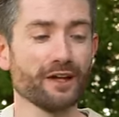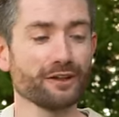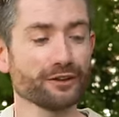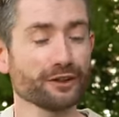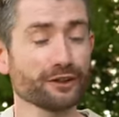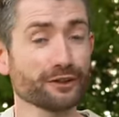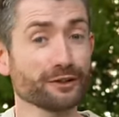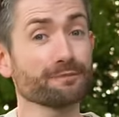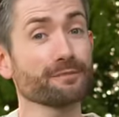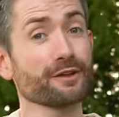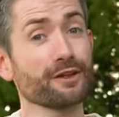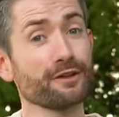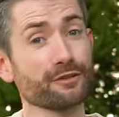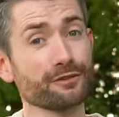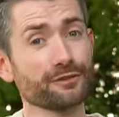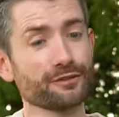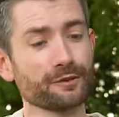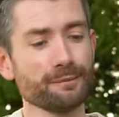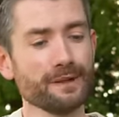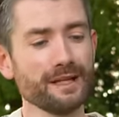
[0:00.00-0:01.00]
Now,
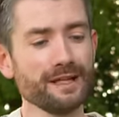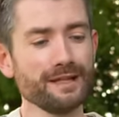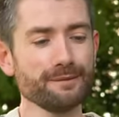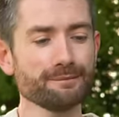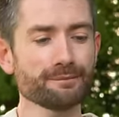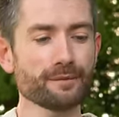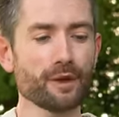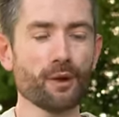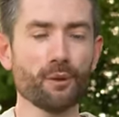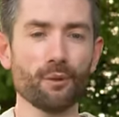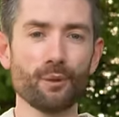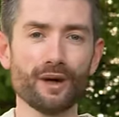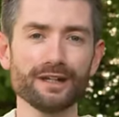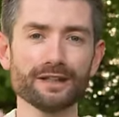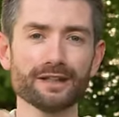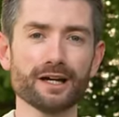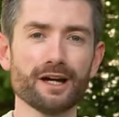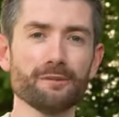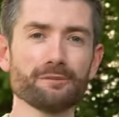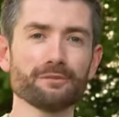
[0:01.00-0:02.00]
for me, when
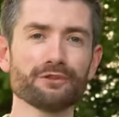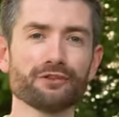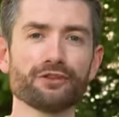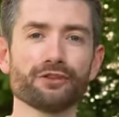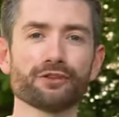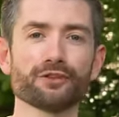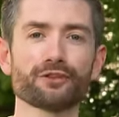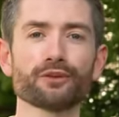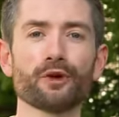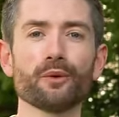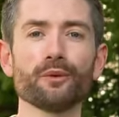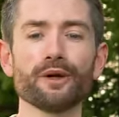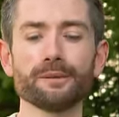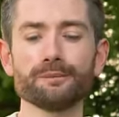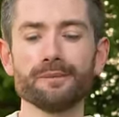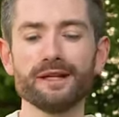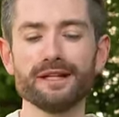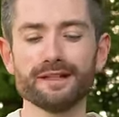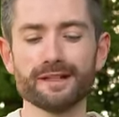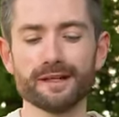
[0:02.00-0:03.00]
it comes to
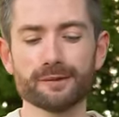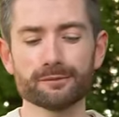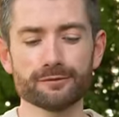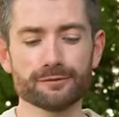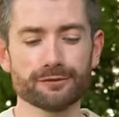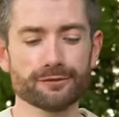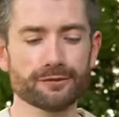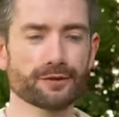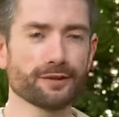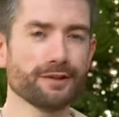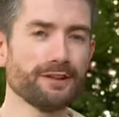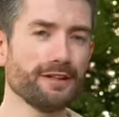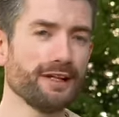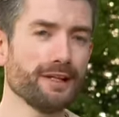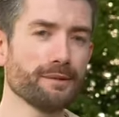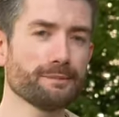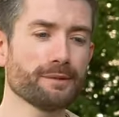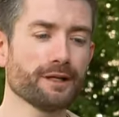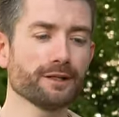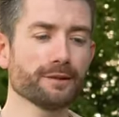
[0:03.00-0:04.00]
growing medium for
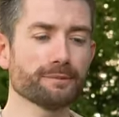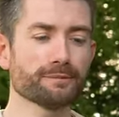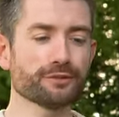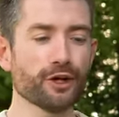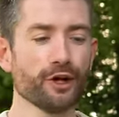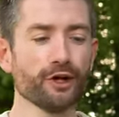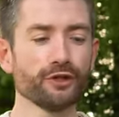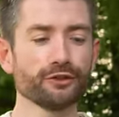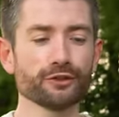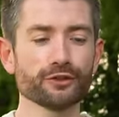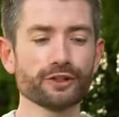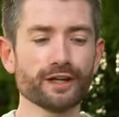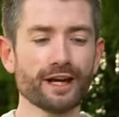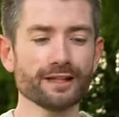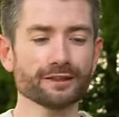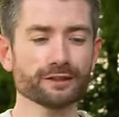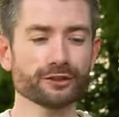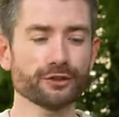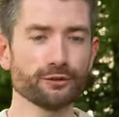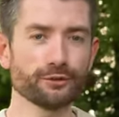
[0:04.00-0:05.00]
lily bulbs, you
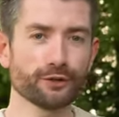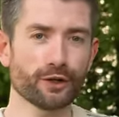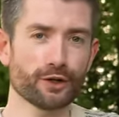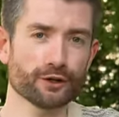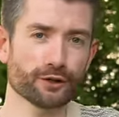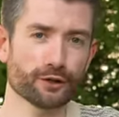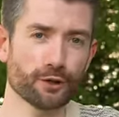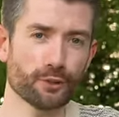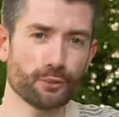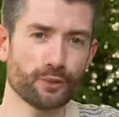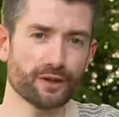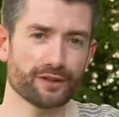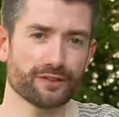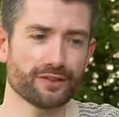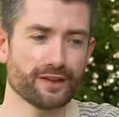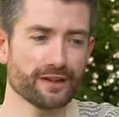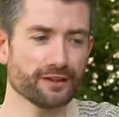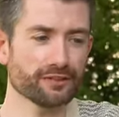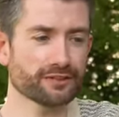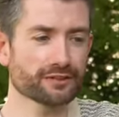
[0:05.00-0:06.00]
can't go wrong with
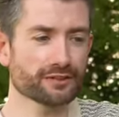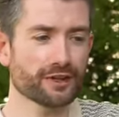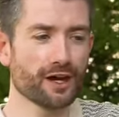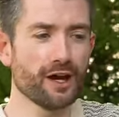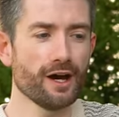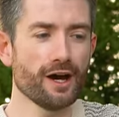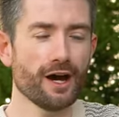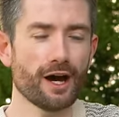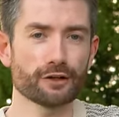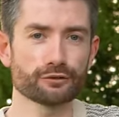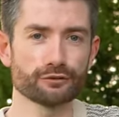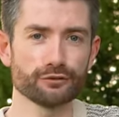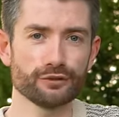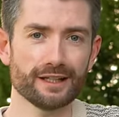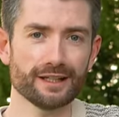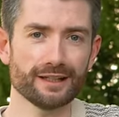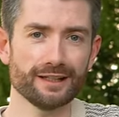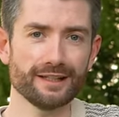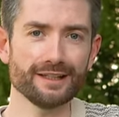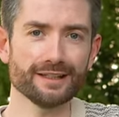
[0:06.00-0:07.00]
this, a
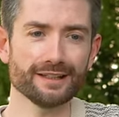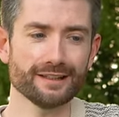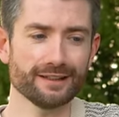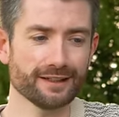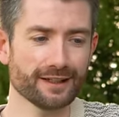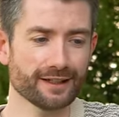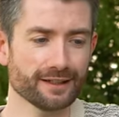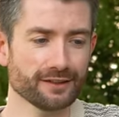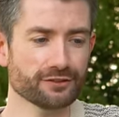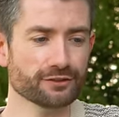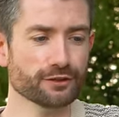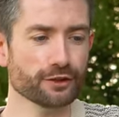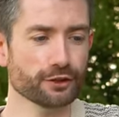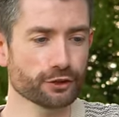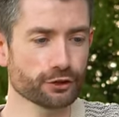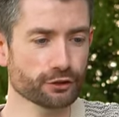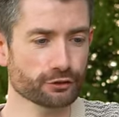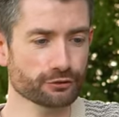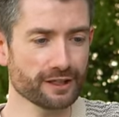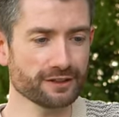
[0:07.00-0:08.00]
really nice
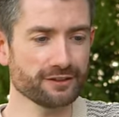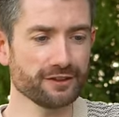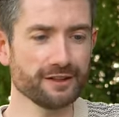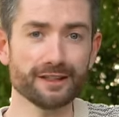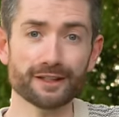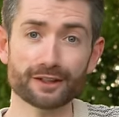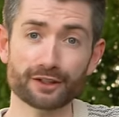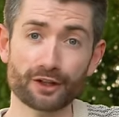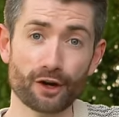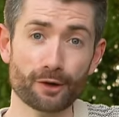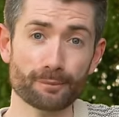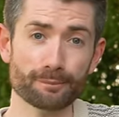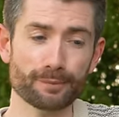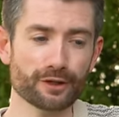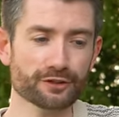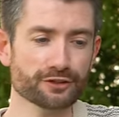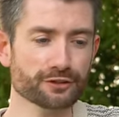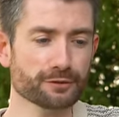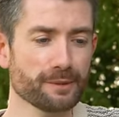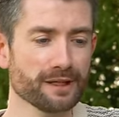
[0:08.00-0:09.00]
gritty
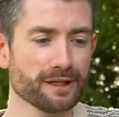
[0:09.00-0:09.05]
compost